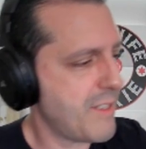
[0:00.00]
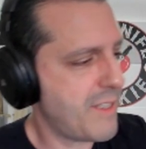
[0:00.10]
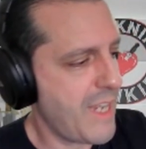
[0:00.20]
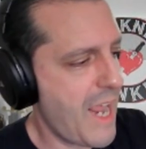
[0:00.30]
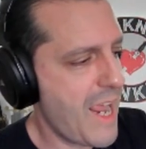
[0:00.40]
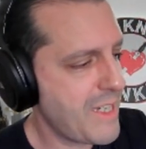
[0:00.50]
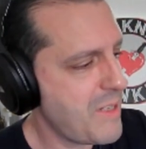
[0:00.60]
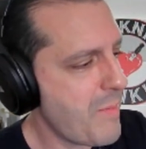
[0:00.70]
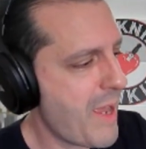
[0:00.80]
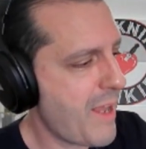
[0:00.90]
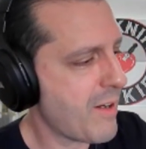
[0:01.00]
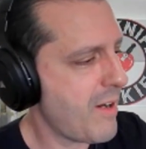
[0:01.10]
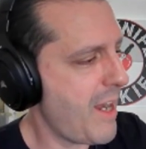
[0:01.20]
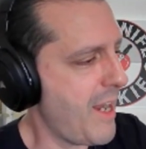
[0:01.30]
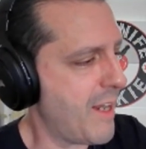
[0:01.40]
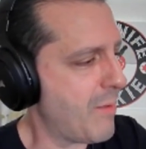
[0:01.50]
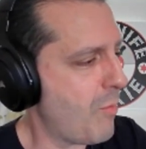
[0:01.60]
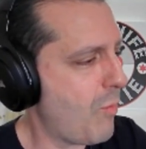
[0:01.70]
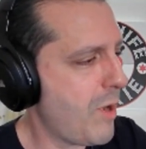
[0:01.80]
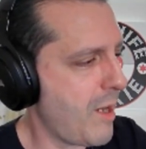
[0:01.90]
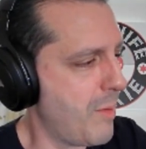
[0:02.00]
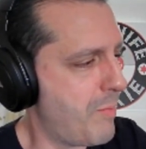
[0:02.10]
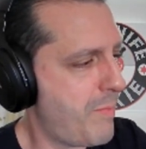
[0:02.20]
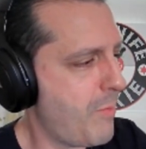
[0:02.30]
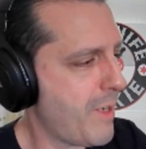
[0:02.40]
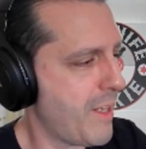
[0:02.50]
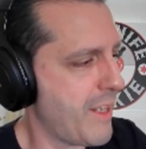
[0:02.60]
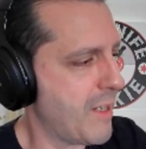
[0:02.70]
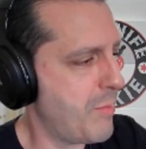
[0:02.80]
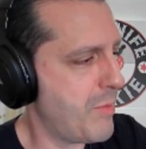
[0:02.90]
is the antimatter, and what a what a thing of